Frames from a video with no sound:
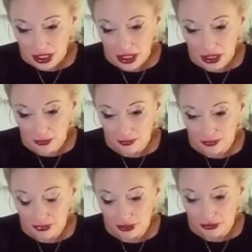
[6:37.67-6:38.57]

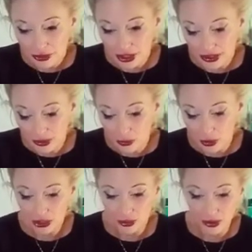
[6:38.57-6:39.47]
Um, I feel like they
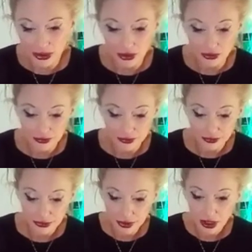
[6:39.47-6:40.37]
want you to be there.
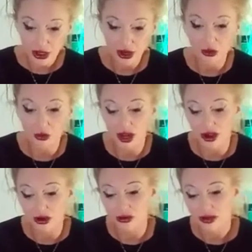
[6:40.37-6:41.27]
Oh,
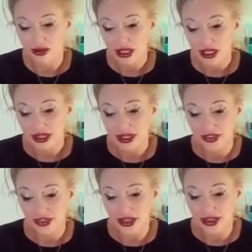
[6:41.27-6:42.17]
wow.
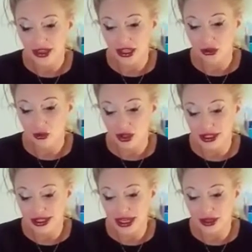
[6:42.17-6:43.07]
Yeah, they, Leo
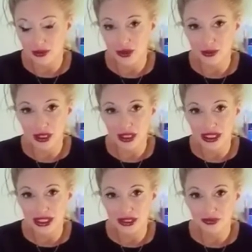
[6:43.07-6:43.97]
wants a
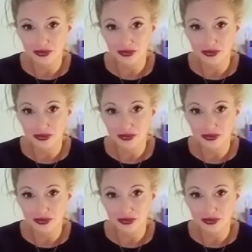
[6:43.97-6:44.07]
commitment.